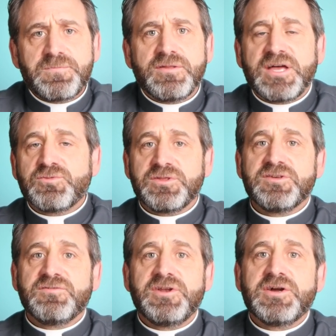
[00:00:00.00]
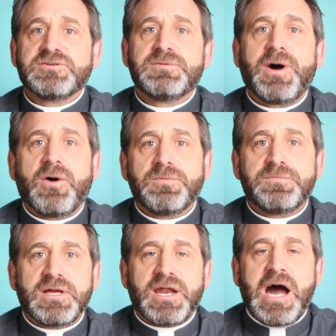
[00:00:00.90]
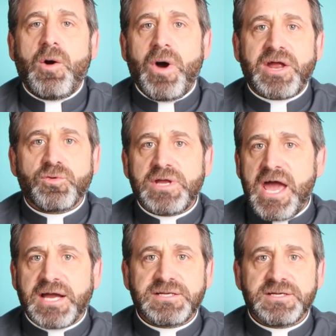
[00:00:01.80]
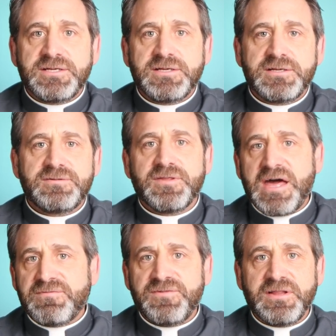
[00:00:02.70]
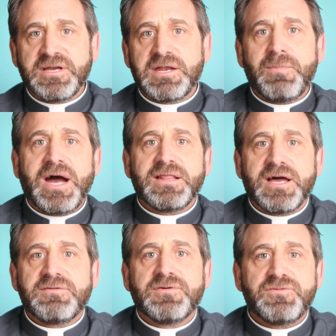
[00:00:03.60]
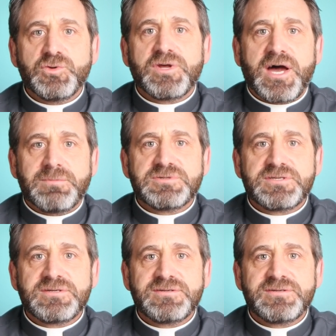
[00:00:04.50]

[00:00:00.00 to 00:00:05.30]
That's what this video is about. Kind of how I reacted to that feeling in my life a few times.